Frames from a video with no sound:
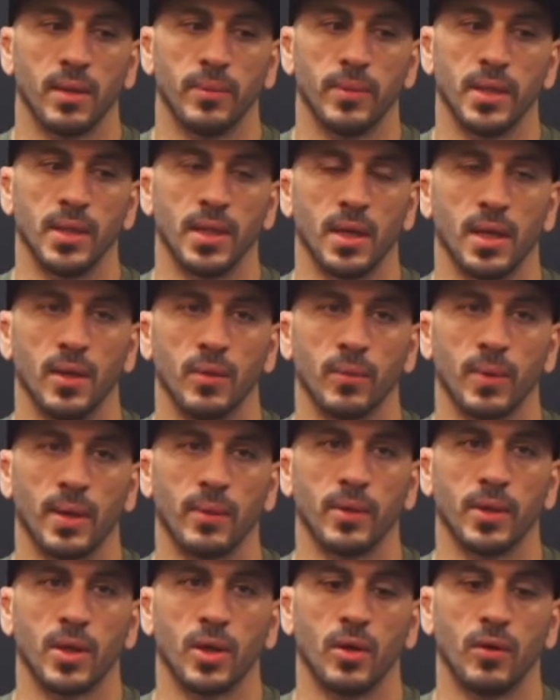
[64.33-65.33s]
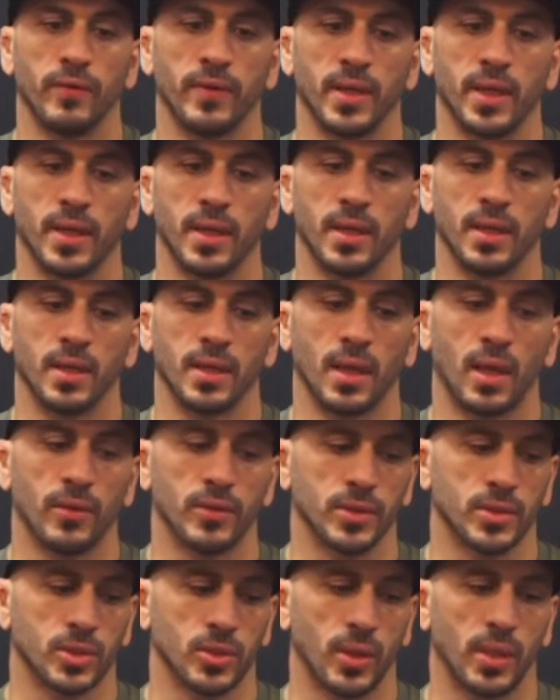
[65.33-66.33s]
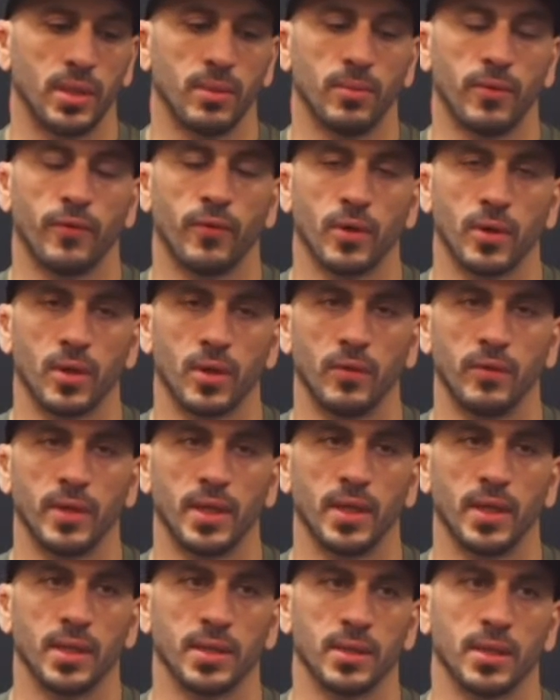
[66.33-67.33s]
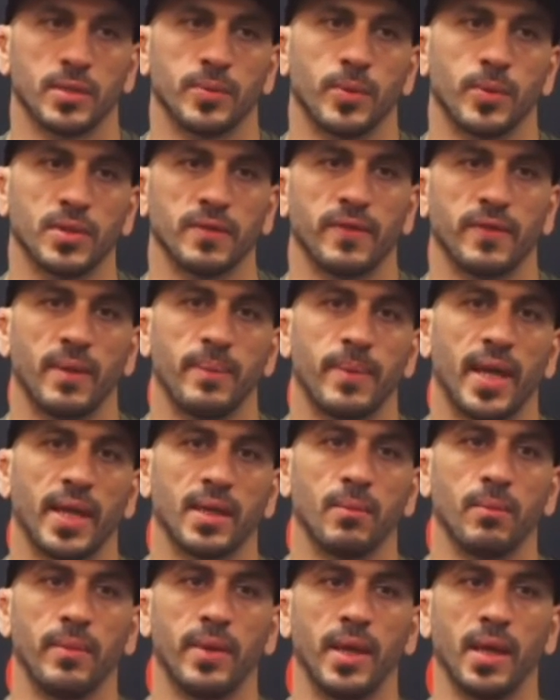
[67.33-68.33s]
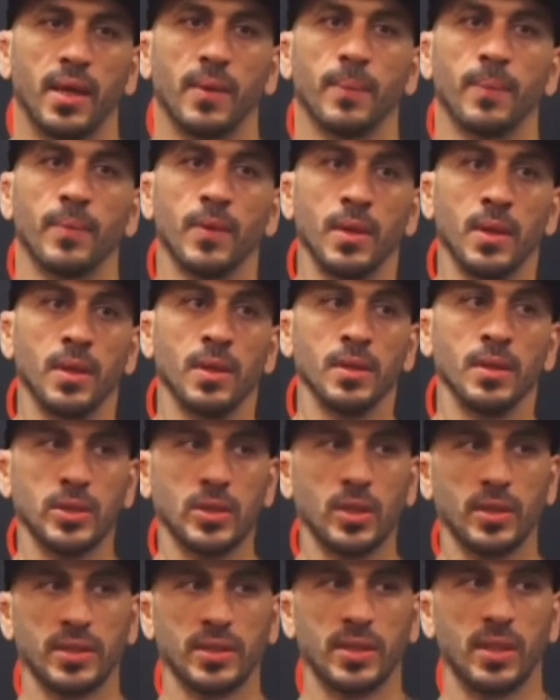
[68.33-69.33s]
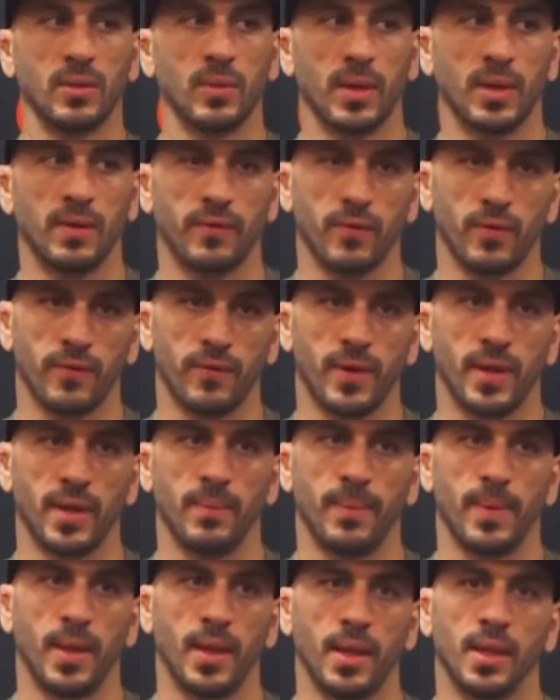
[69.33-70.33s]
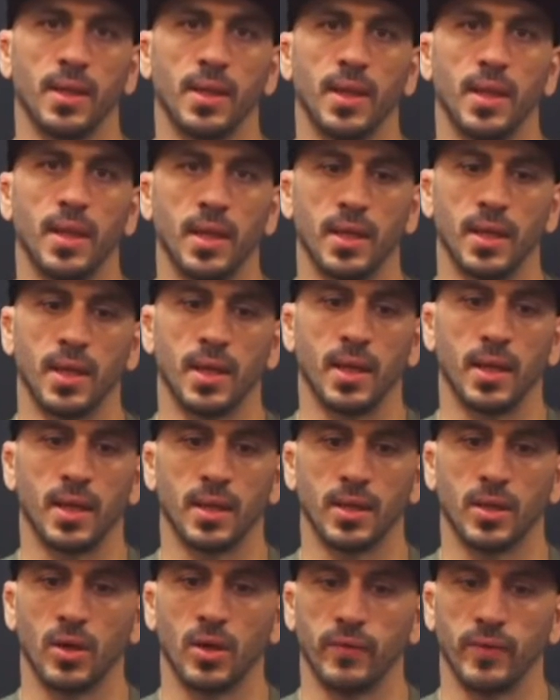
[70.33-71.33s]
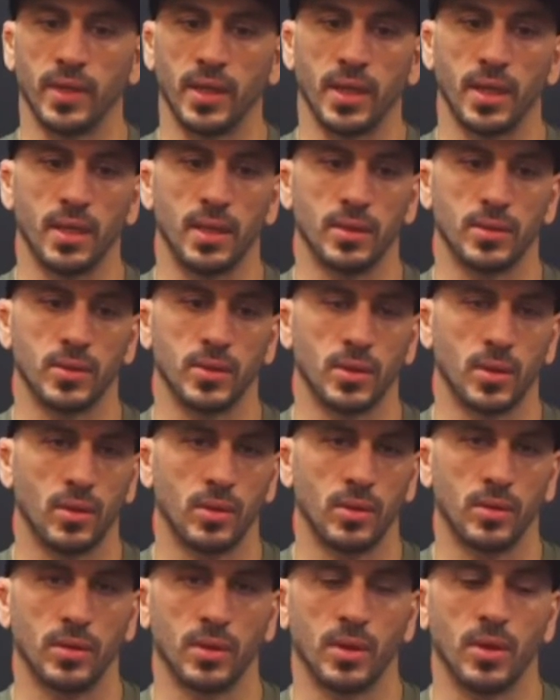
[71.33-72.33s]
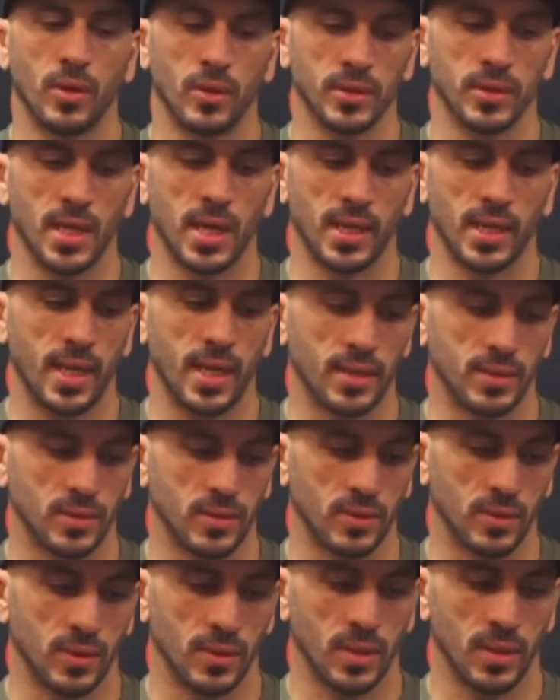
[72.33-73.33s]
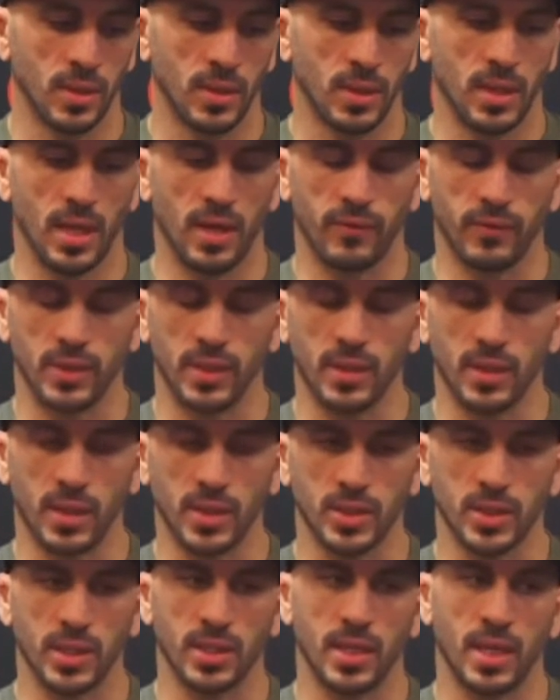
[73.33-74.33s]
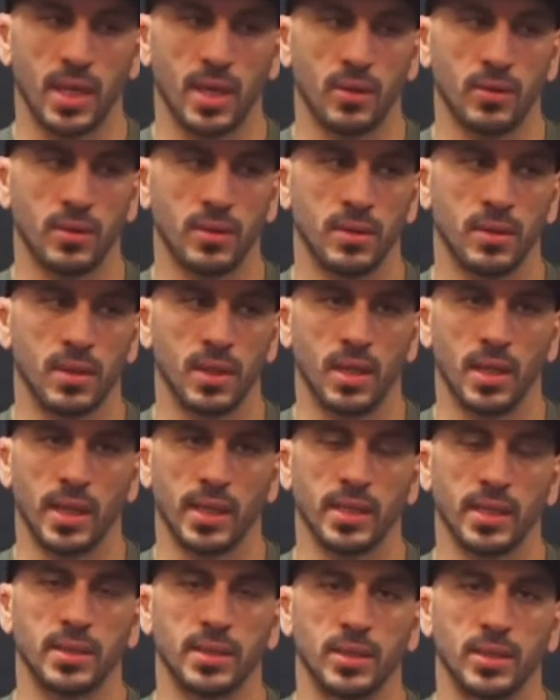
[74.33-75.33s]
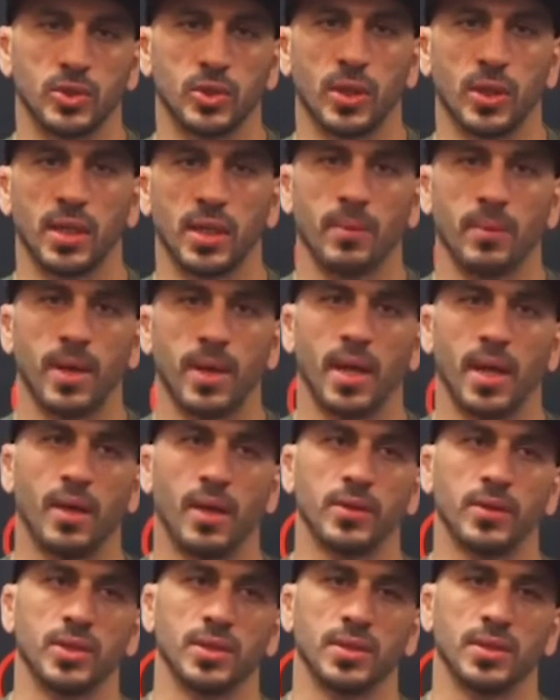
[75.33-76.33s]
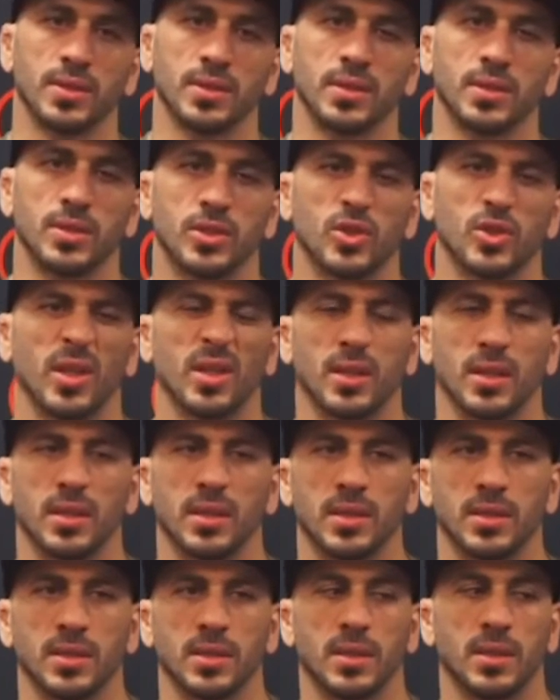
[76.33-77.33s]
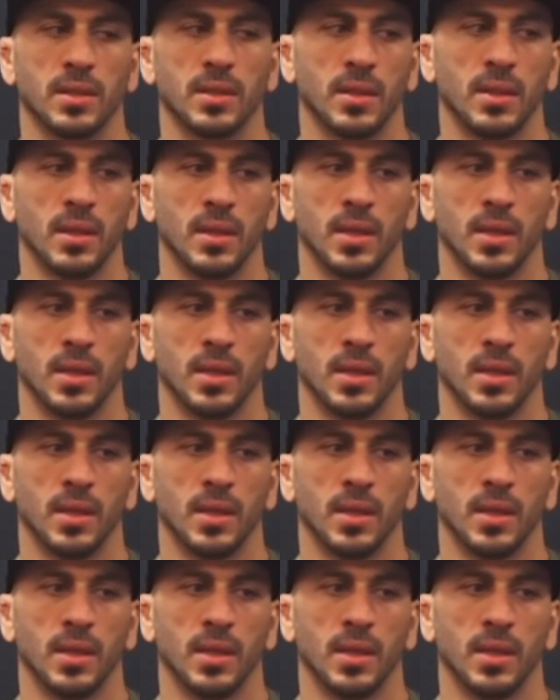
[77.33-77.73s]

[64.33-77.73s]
I mean, right when COVID hit, I was training before COVID hit because I was supposed to fight back in May. So I was getting ready for a fight in May, and then COVID hit, so the cards got canceled. Everything got shut down, and I continued training at my house, just strength conditioning.